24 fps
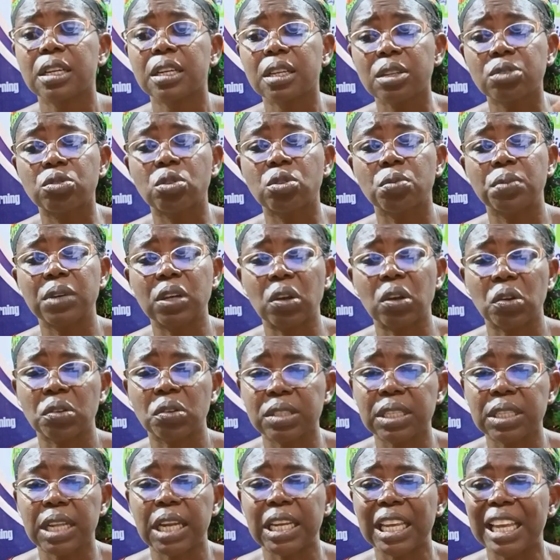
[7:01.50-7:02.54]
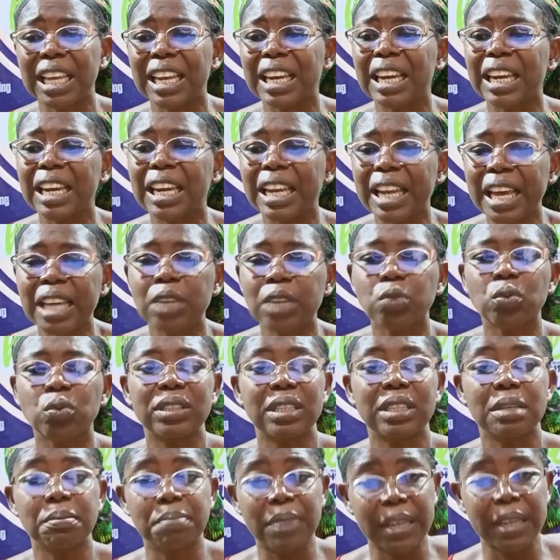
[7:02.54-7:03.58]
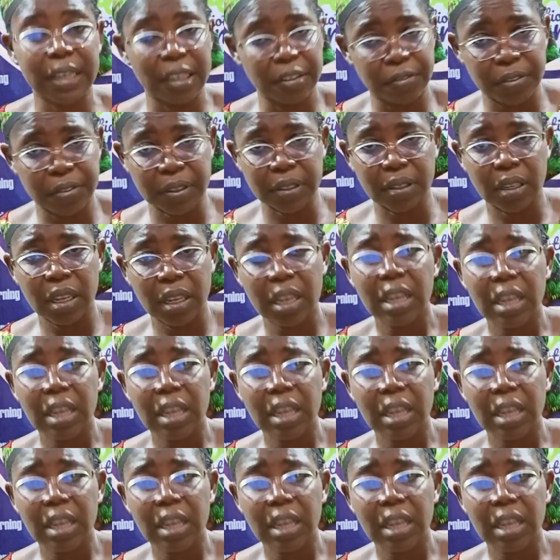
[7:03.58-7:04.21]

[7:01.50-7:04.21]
needs to be considered in line with the benefit.